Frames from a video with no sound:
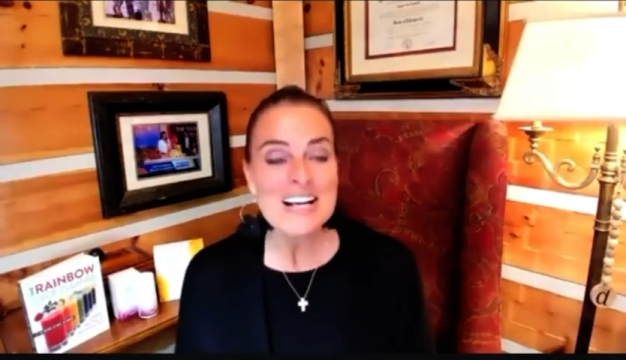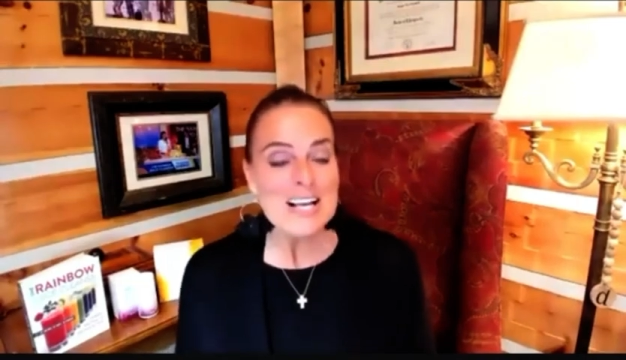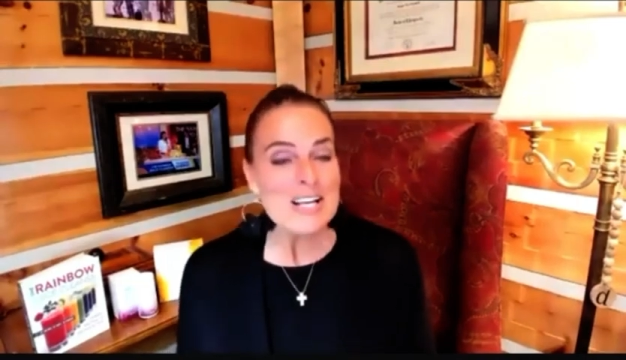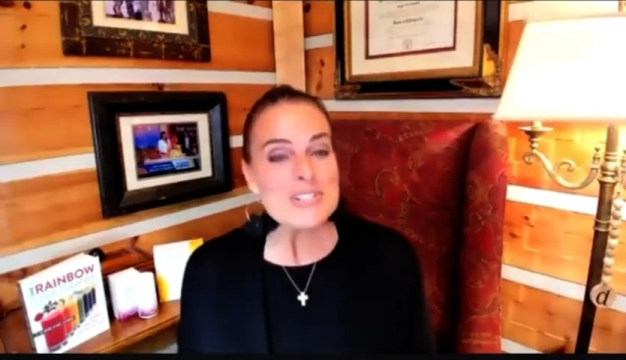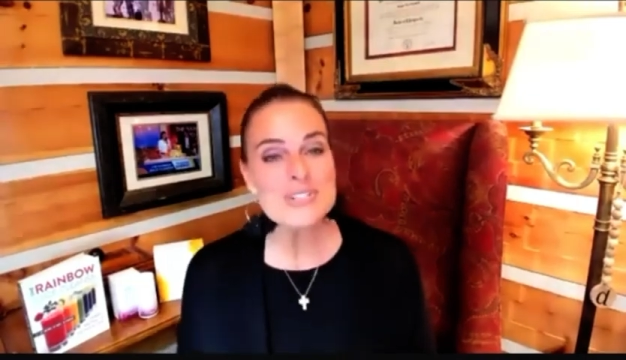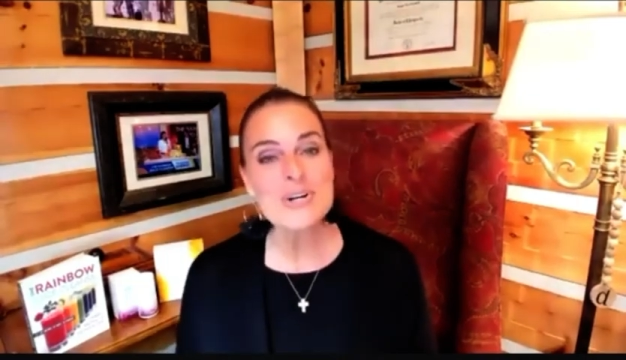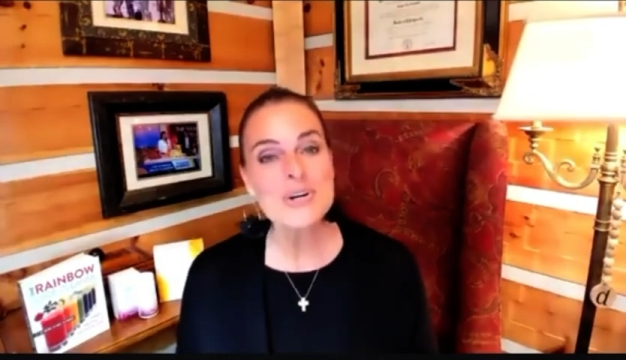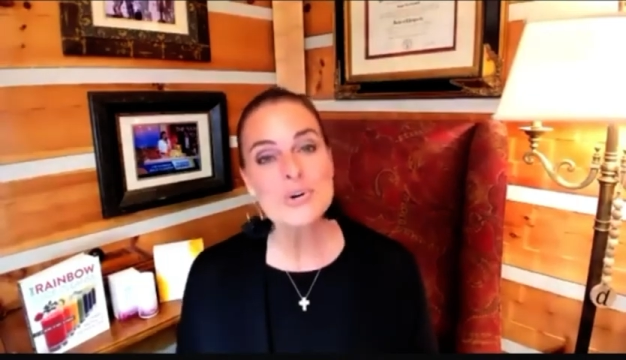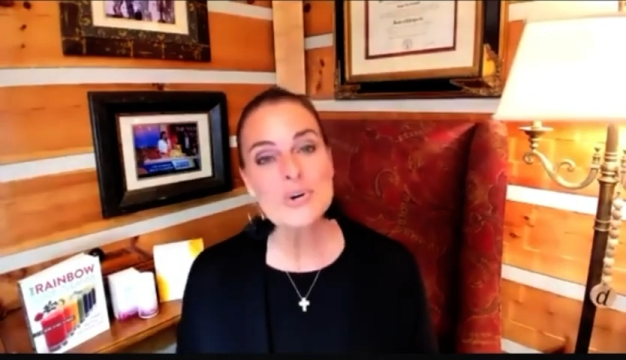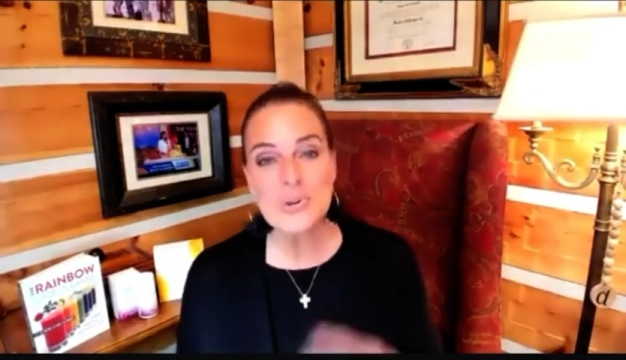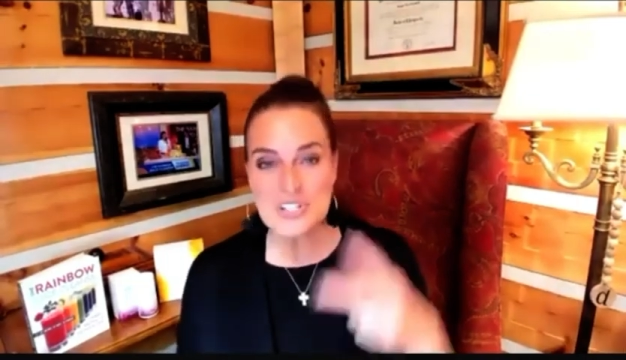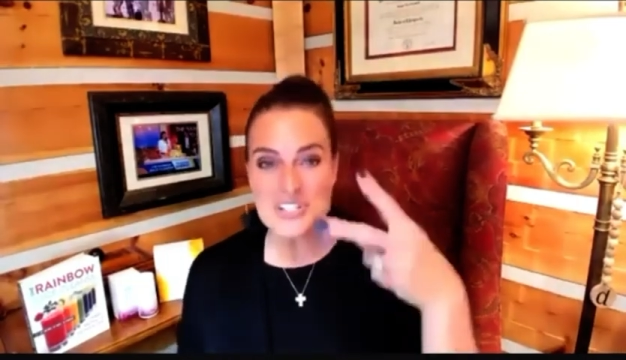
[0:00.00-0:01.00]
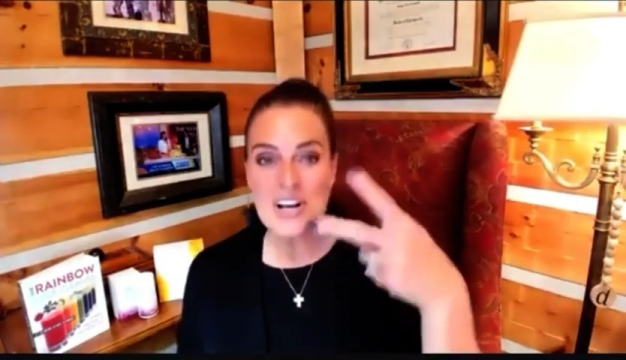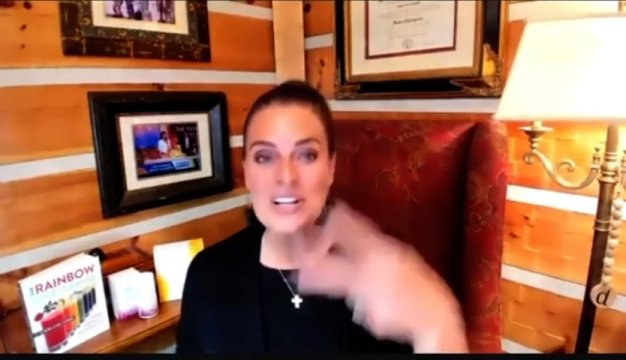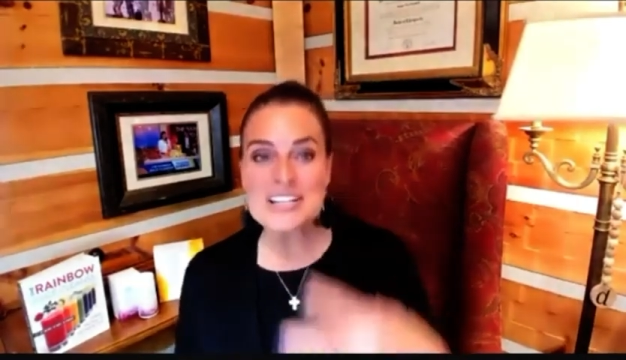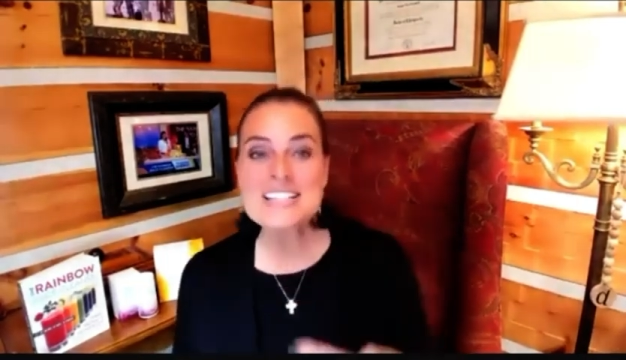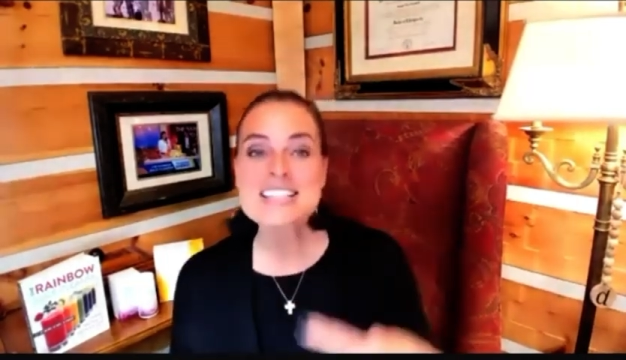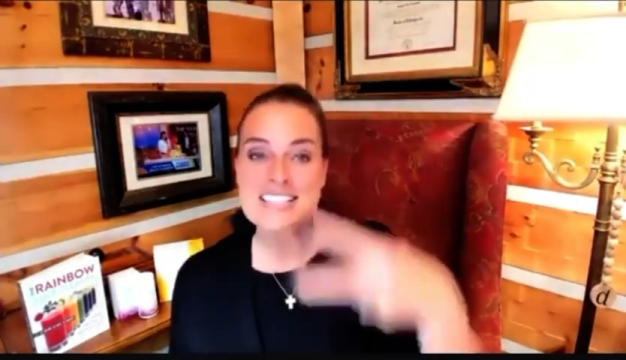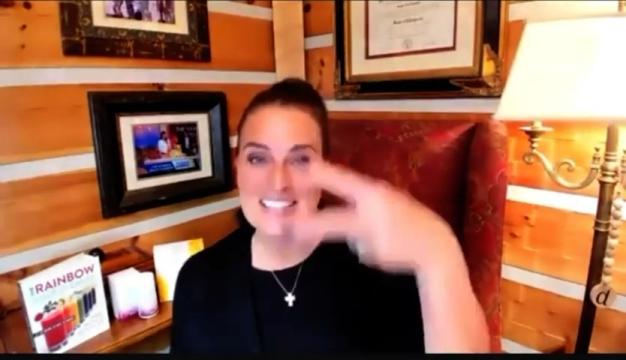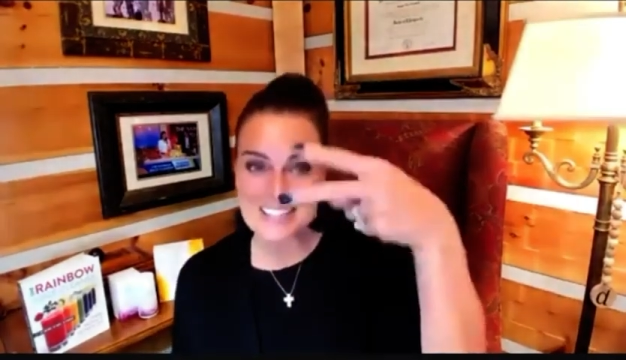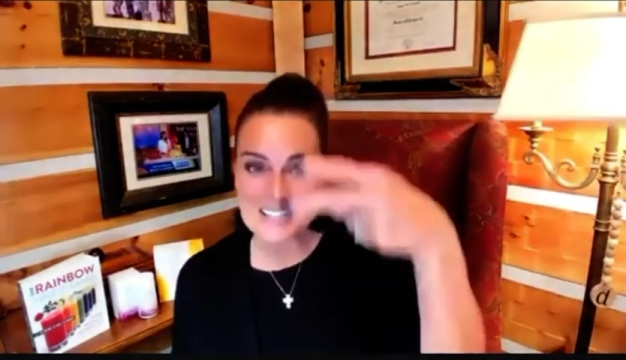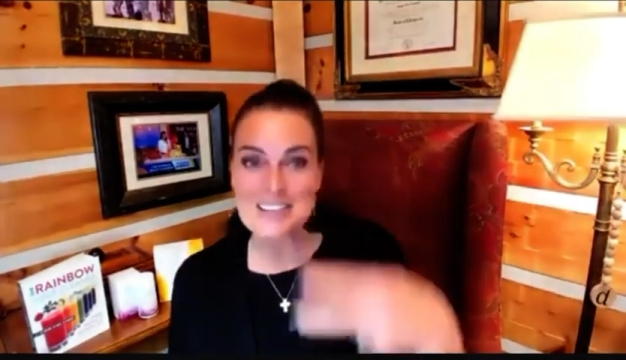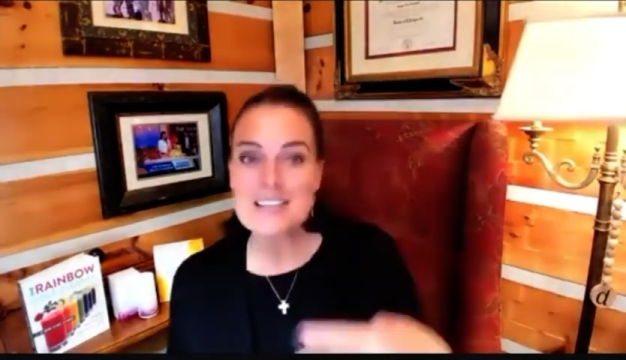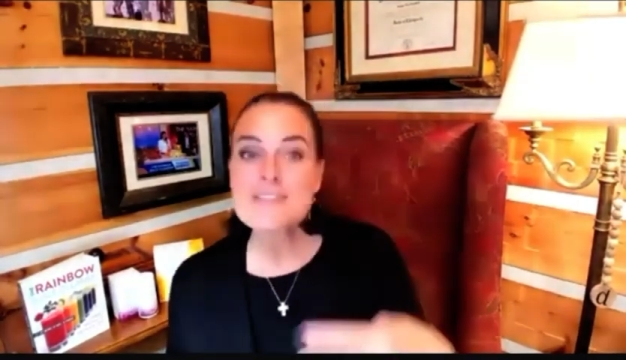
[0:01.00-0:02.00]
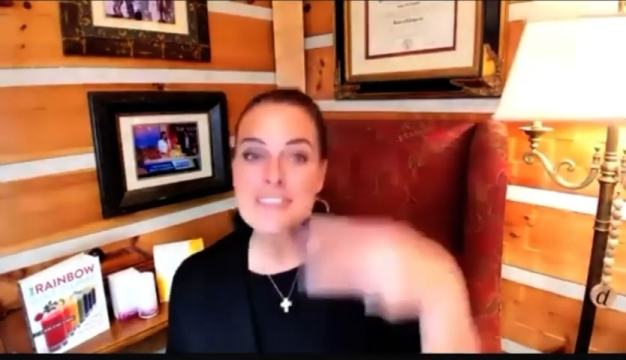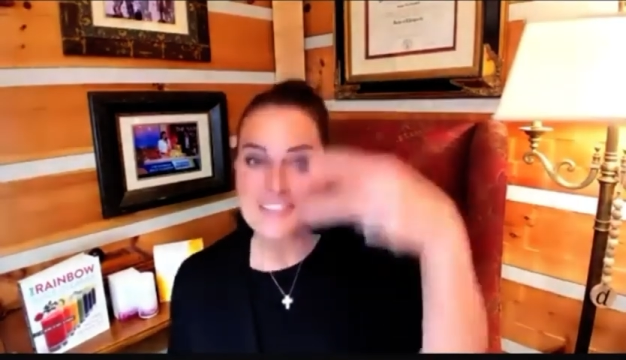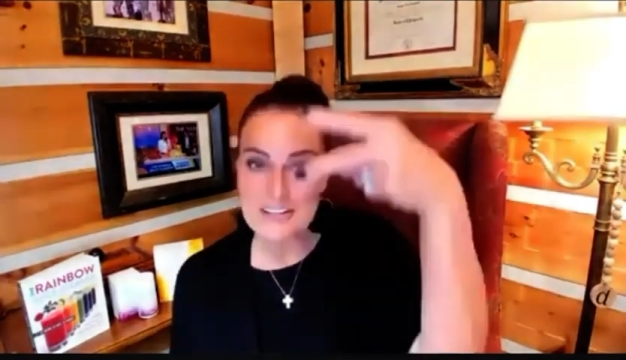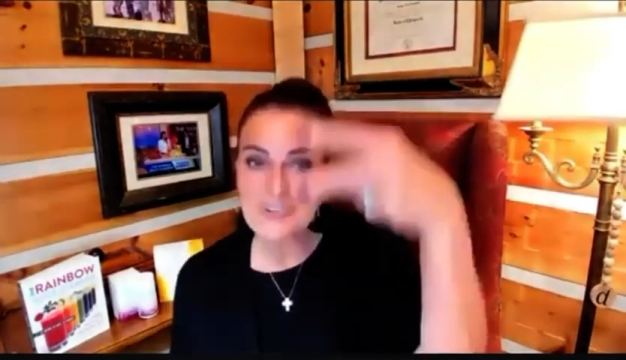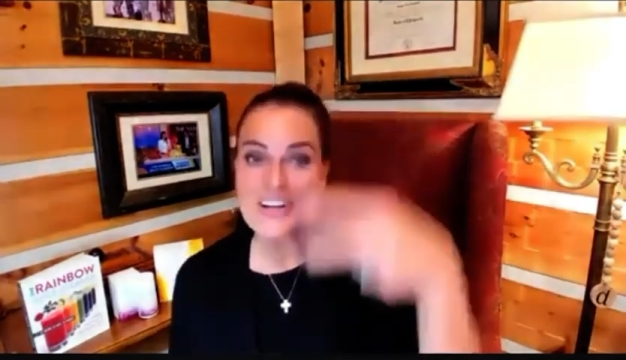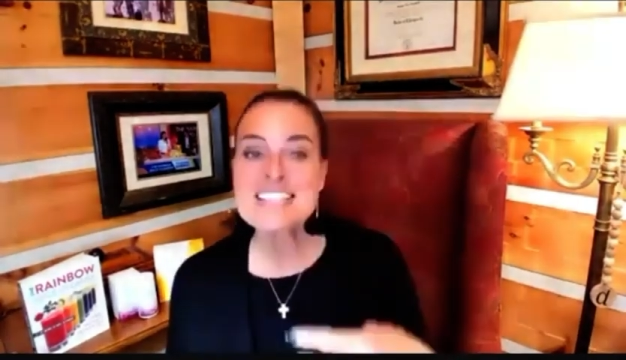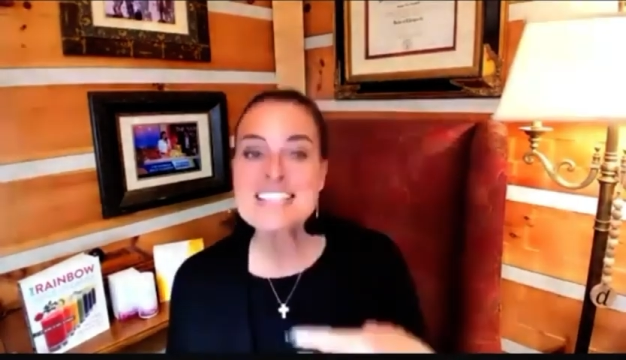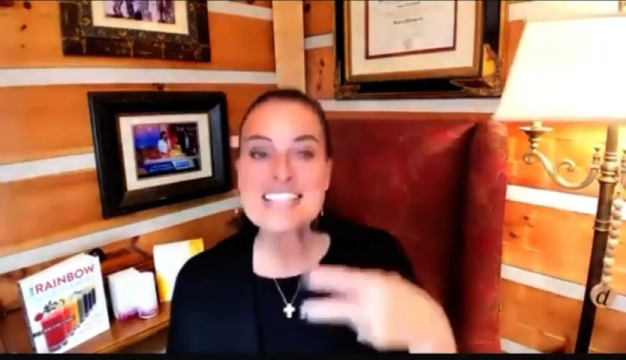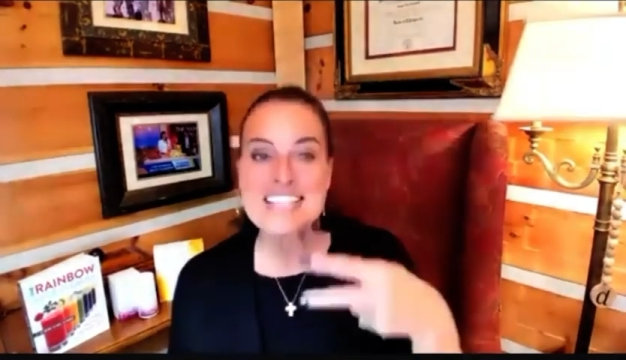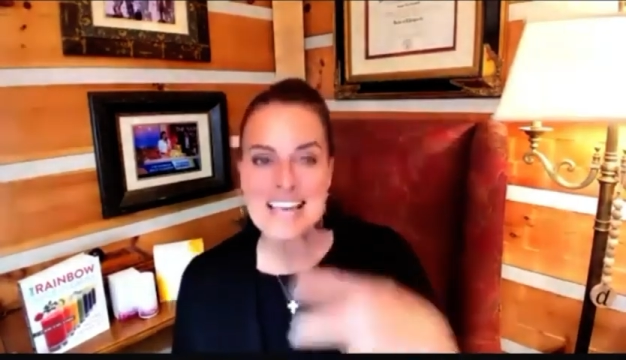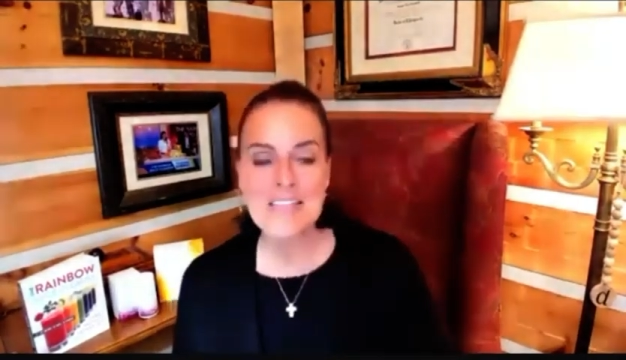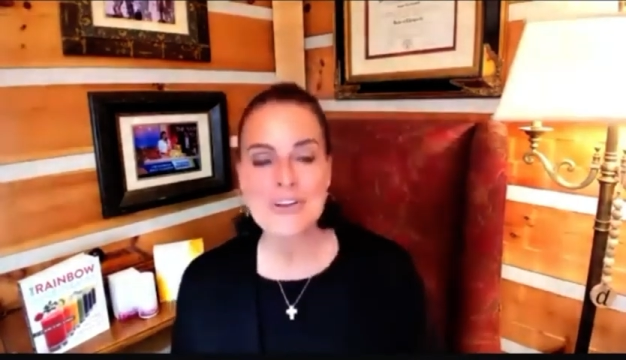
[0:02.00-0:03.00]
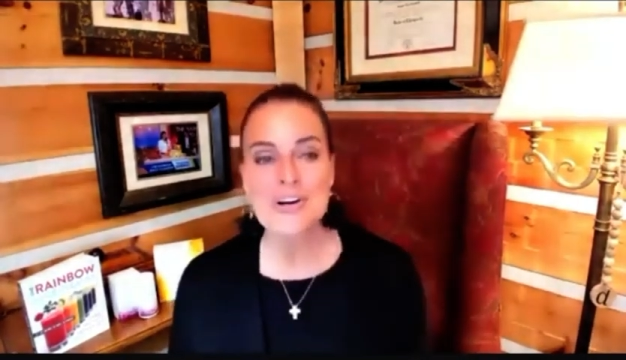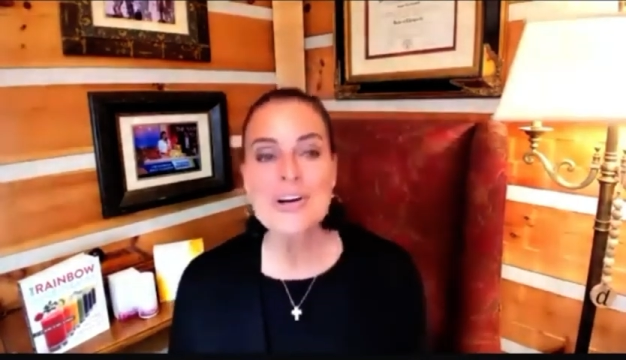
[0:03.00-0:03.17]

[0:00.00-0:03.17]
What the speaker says: So cortisol and insulin, they run together.